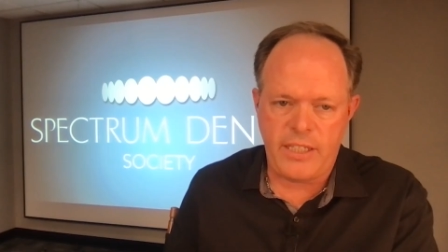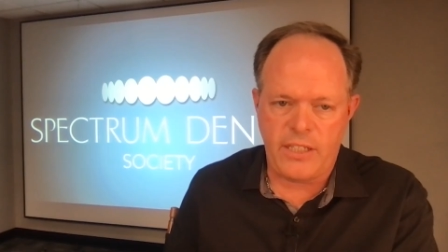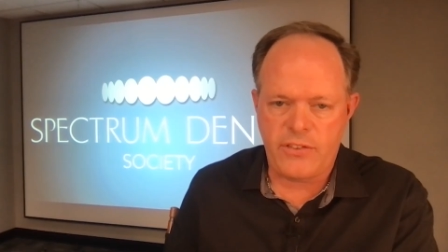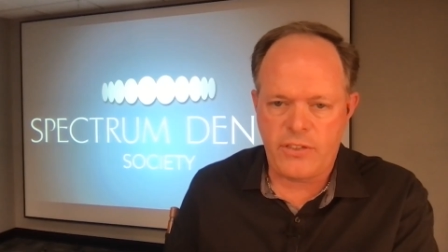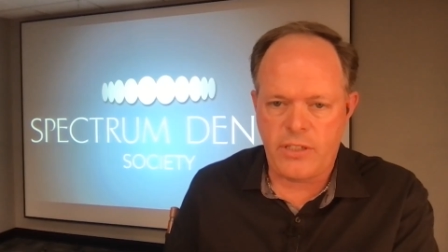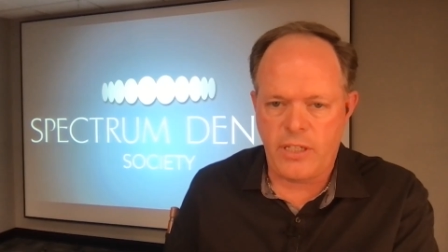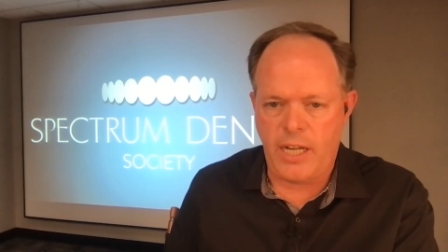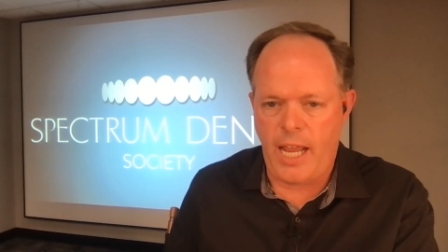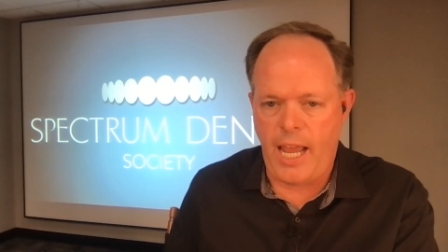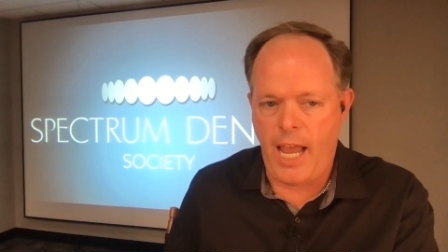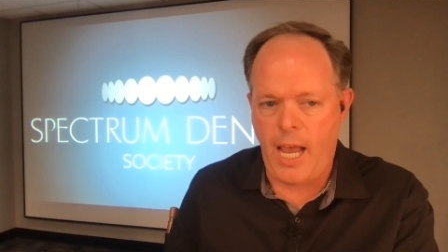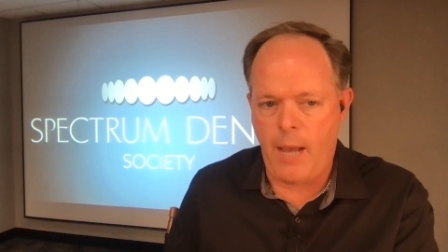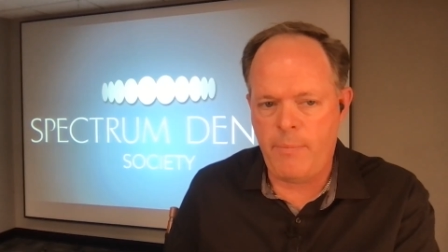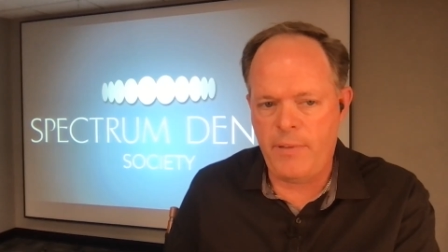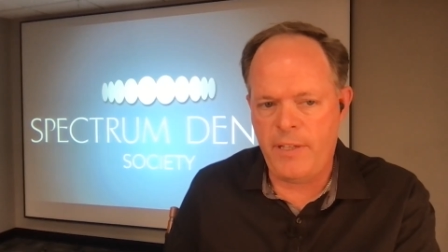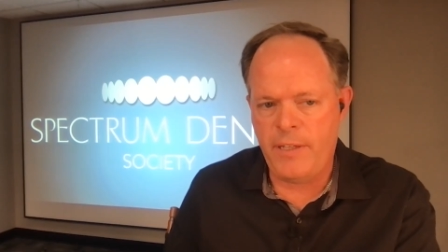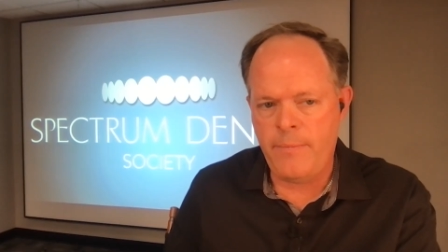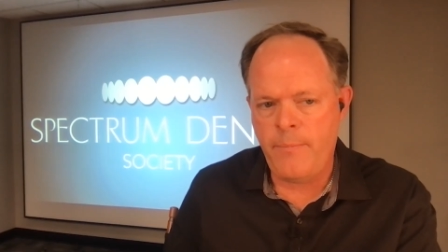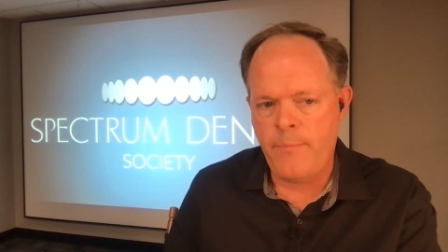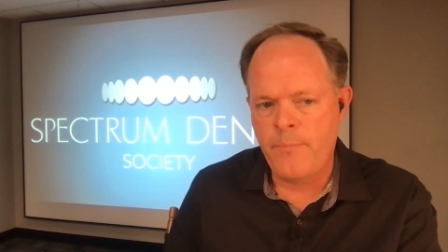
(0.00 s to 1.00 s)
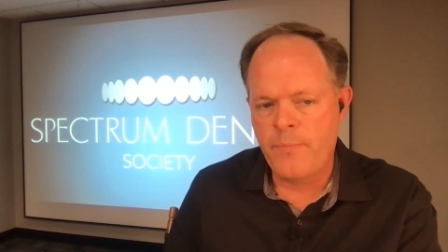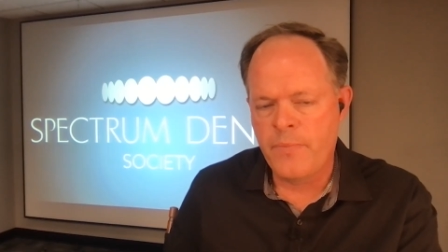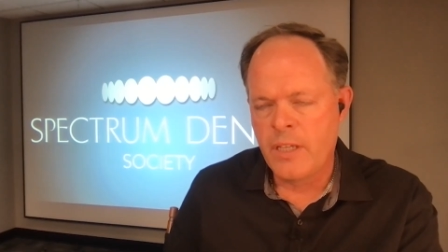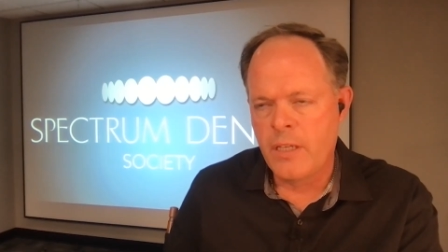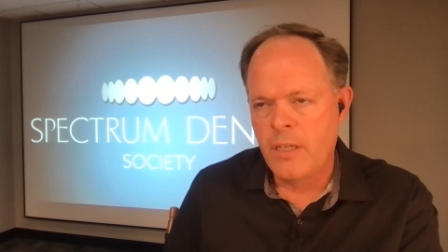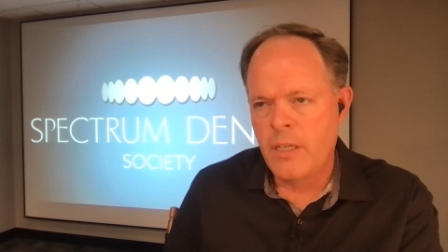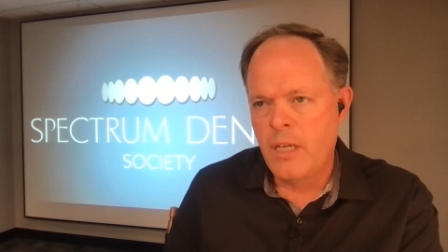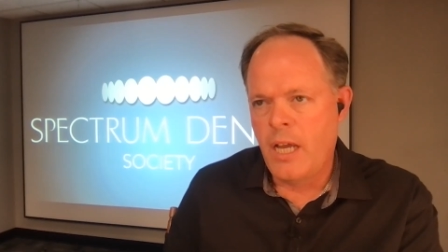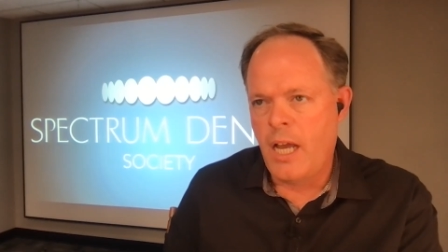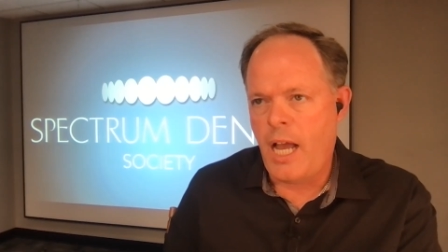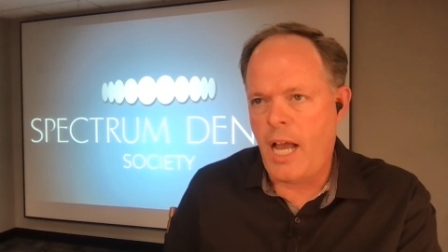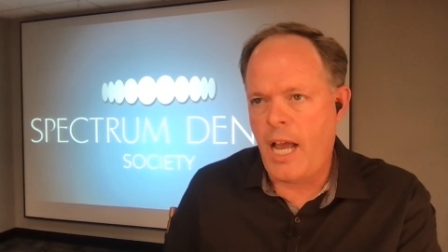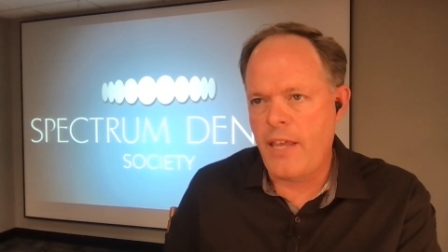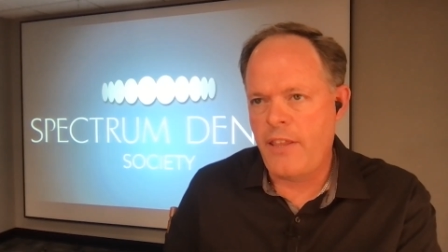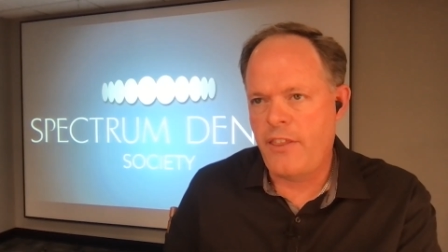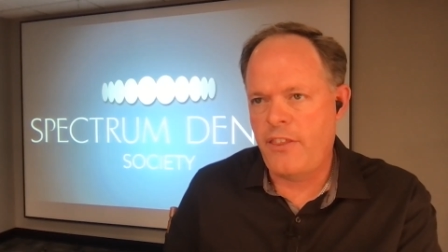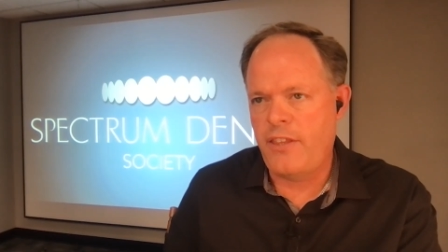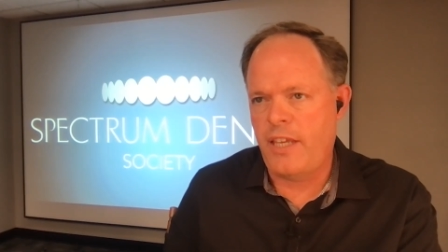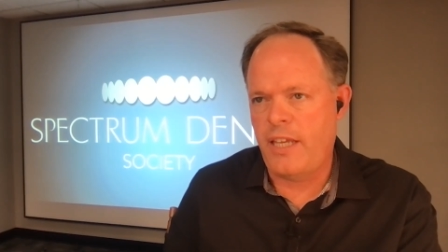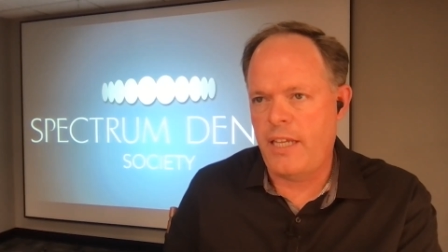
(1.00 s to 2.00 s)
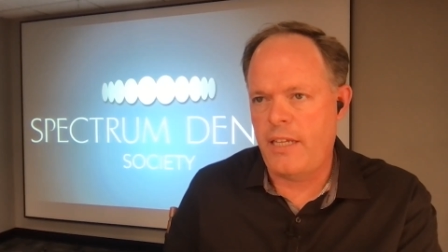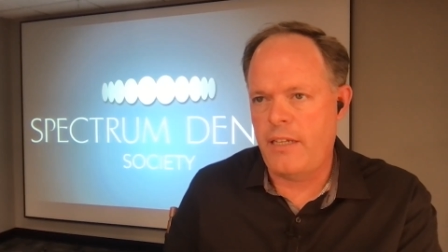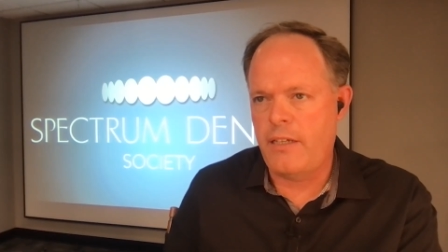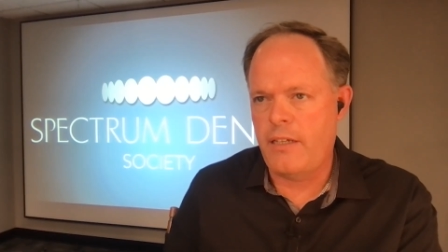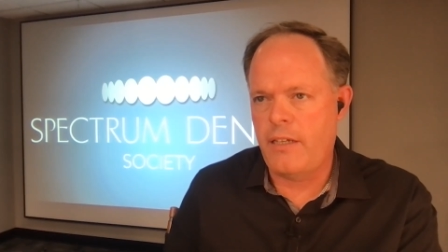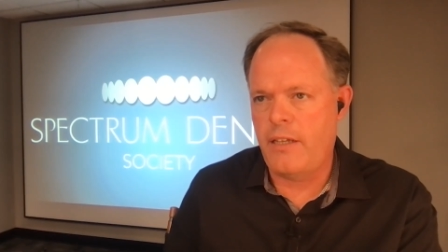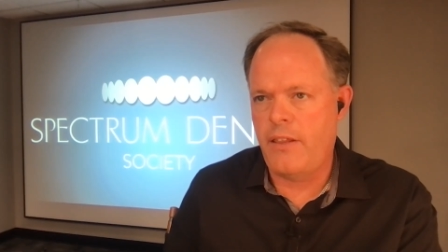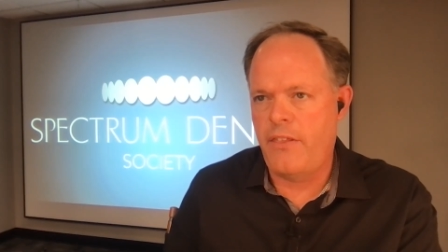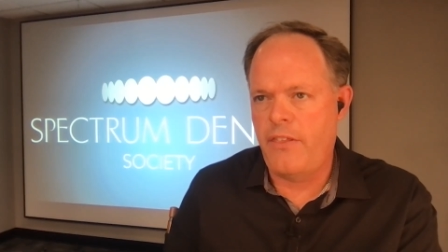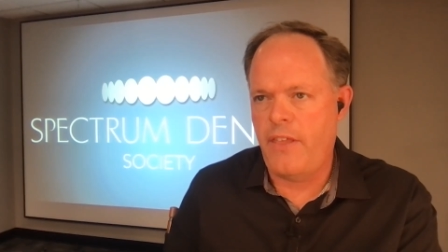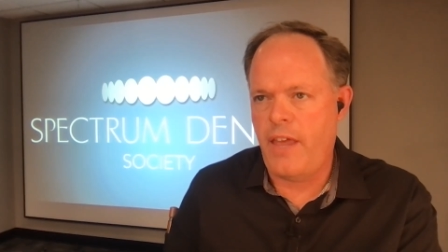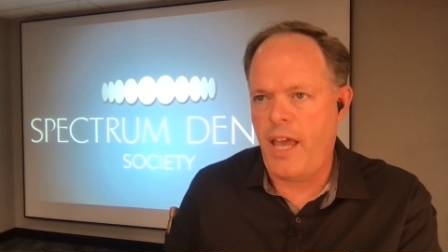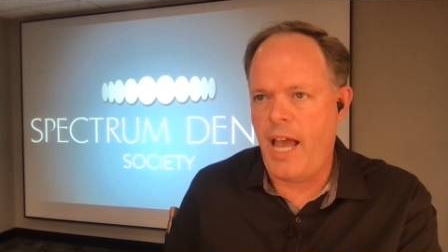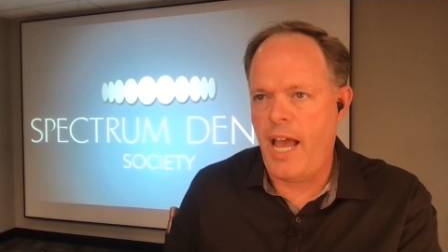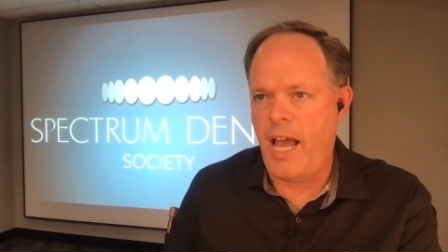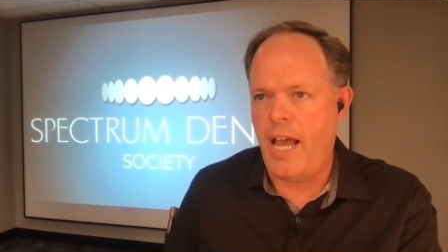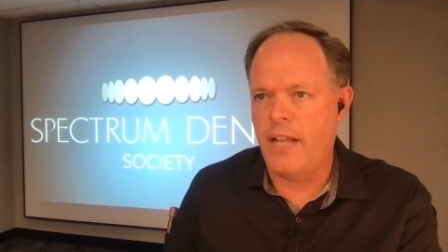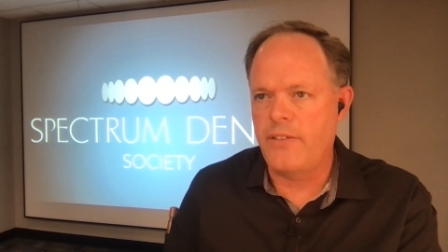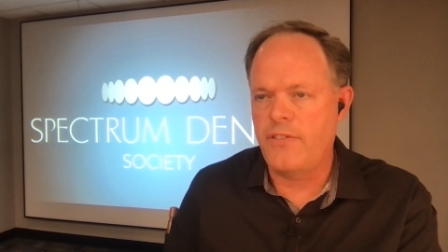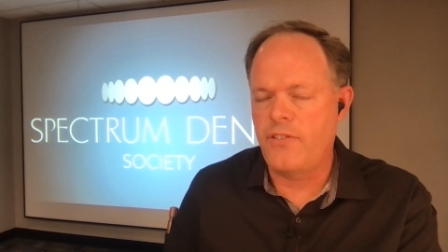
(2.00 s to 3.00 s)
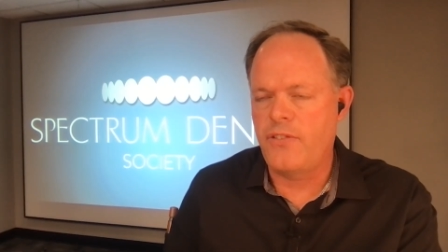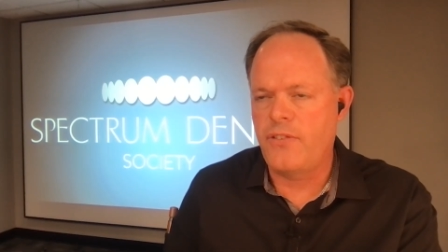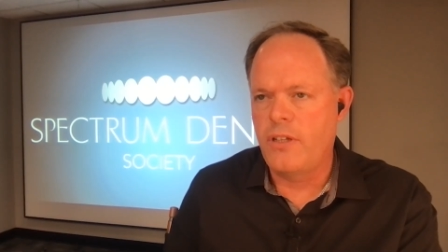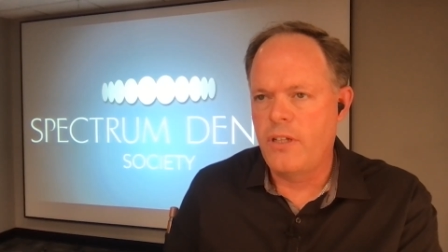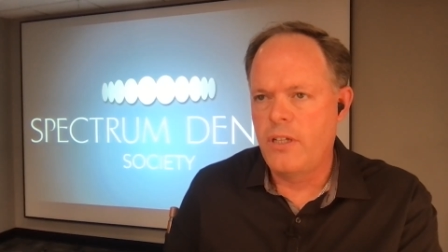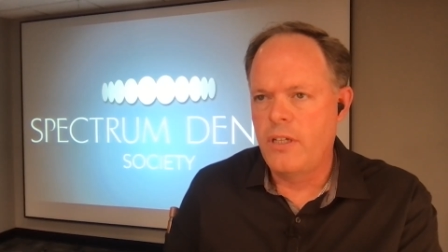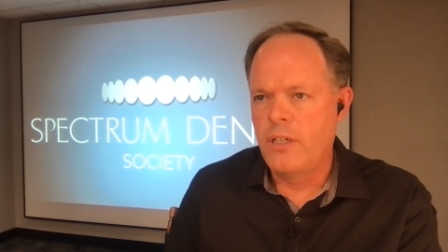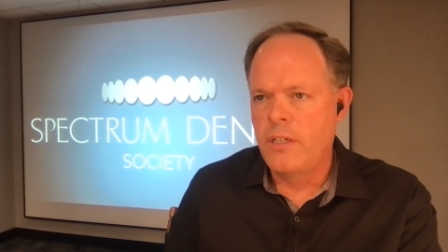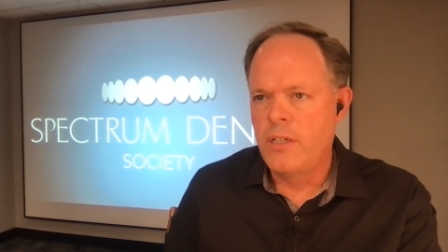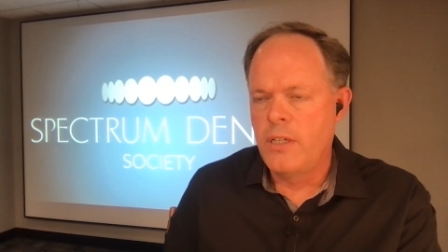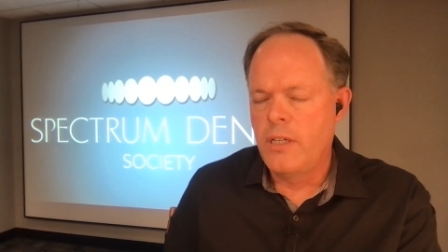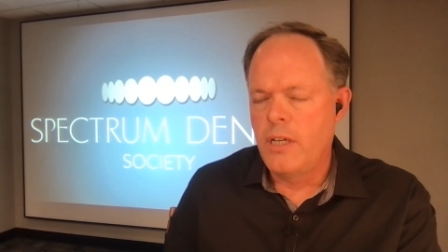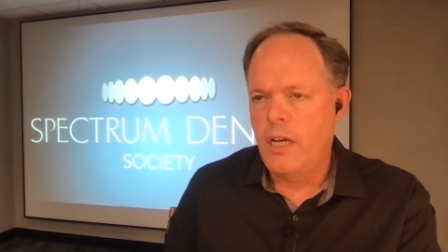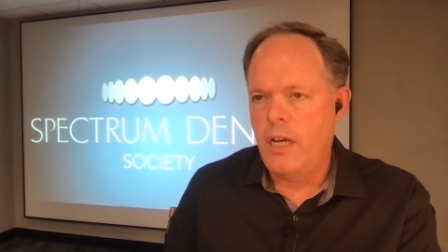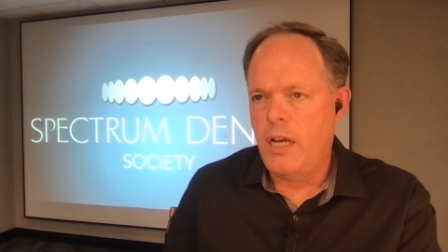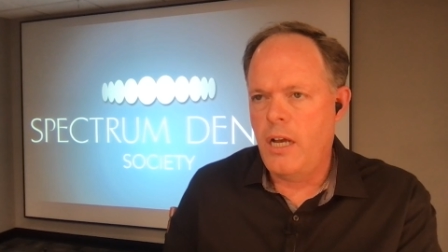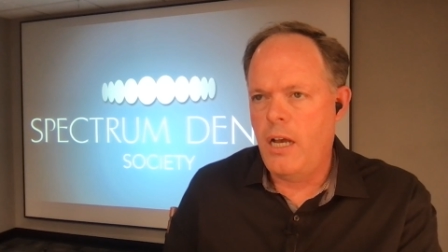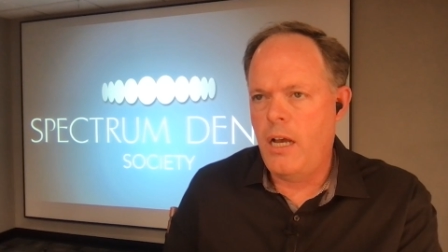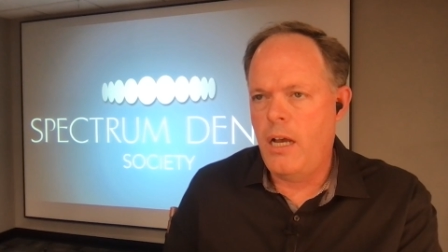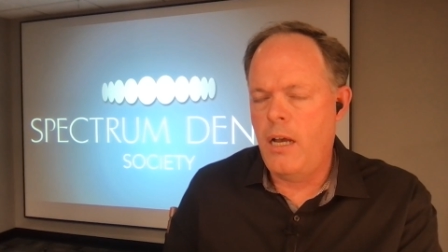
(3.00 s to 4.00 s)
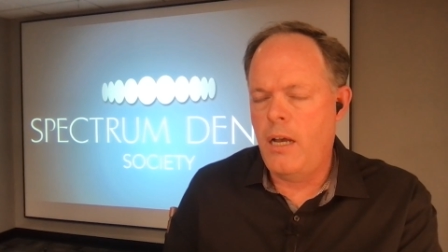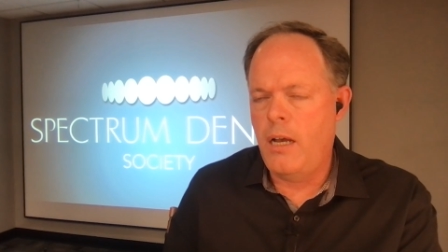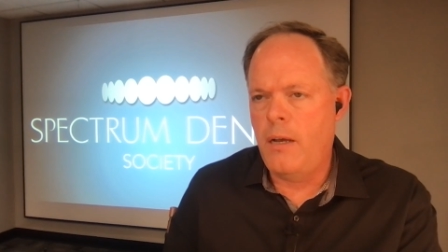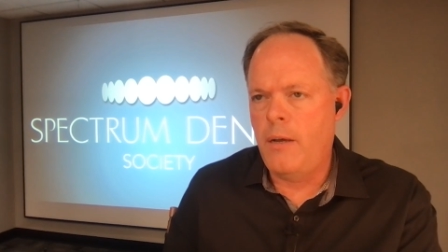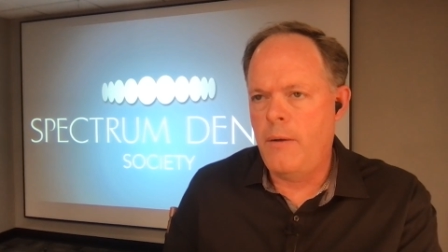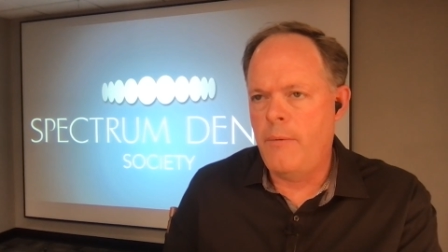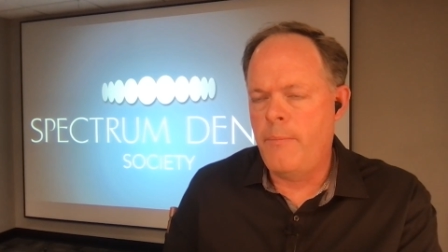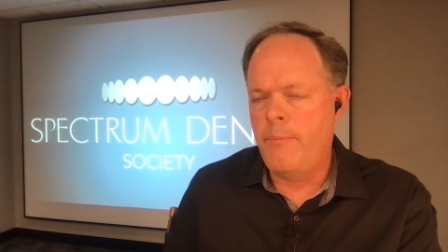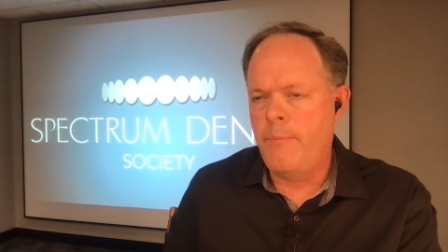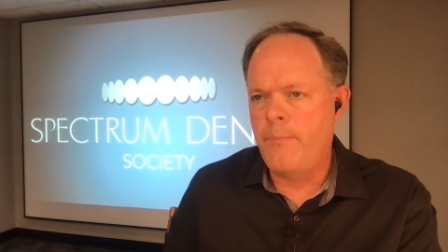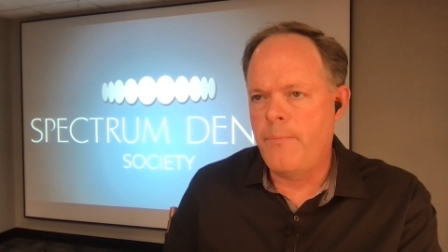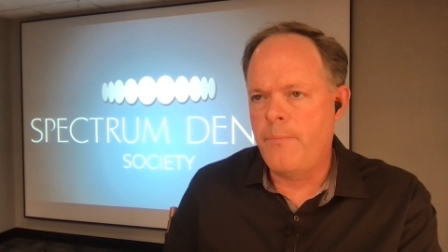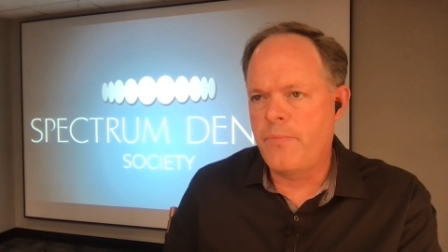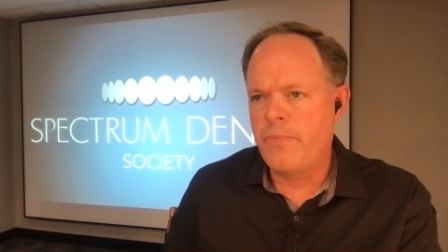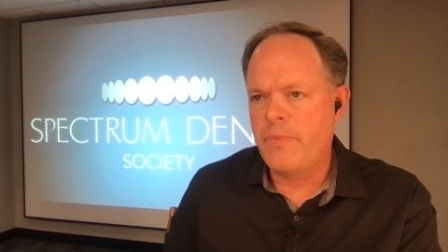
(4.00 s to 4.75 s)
that's going to happen. I think that um,